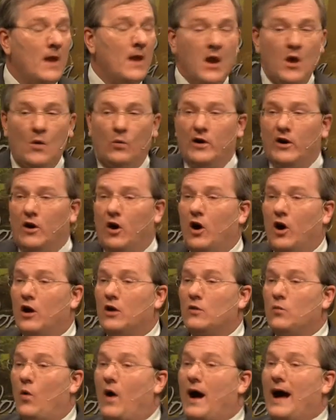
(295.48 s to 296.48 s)
We're
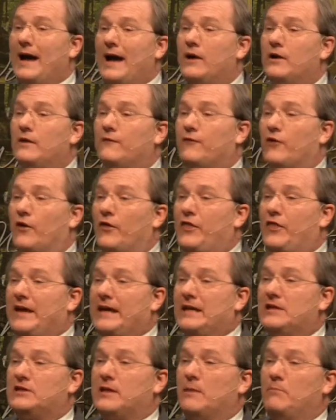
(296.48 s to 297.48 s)
hardwired for
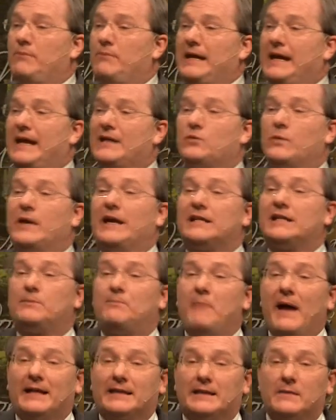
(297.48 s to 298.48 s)
things to be as we
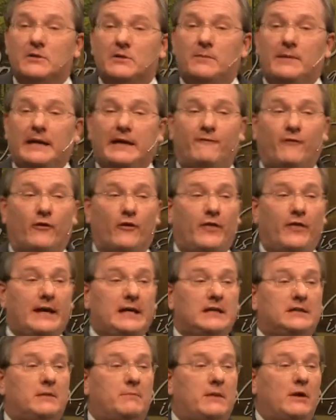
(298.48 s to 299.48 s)
expect them to be, for
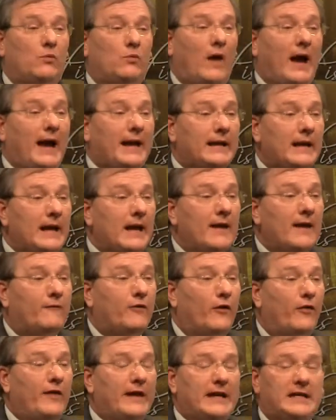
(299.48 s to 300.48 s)
things to be right,
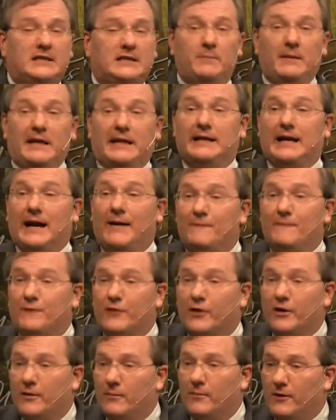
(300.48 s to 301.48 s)
for things to be
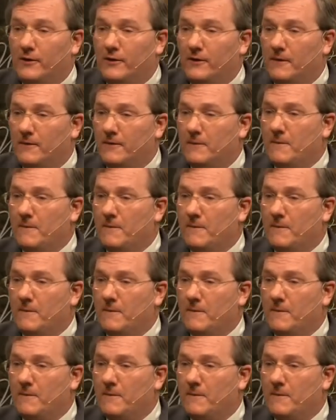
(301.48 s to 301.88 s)
comfortable.